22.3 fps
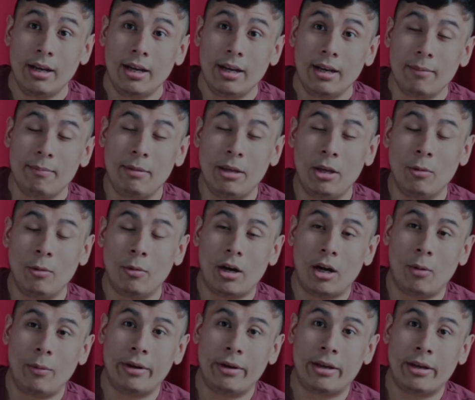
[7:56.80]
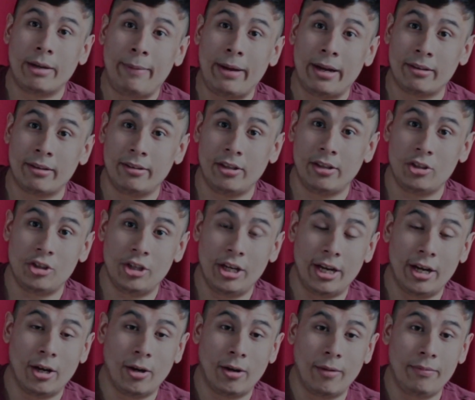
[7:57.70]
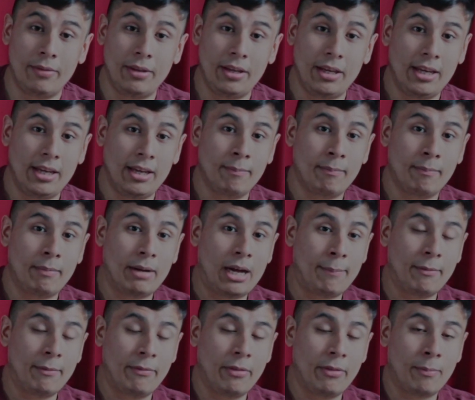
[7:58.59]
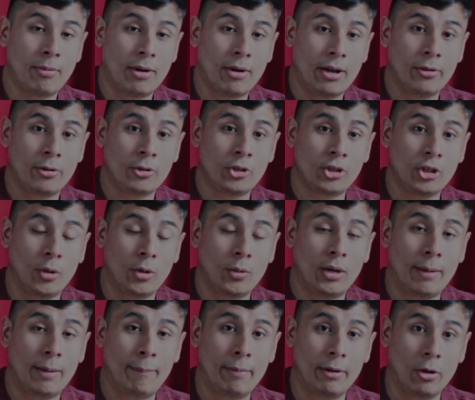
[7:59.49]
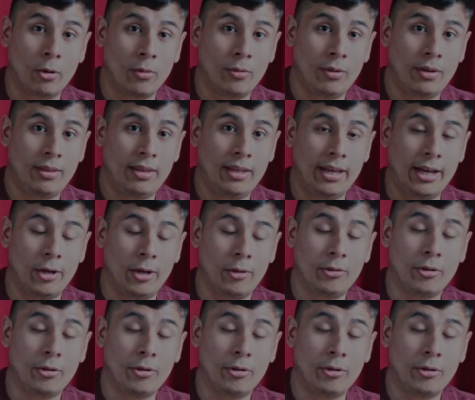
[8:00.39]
Meanwhile, we come back to the jail. The mom of the brother show up, but only the elder